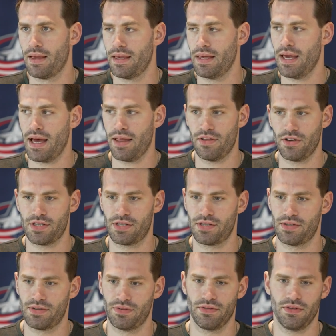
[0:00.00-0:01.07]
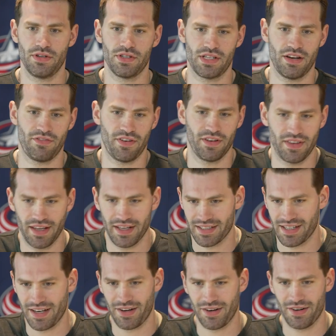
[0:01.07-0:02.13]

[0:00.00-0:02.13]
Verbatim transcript: Yeah, there's different things. I don't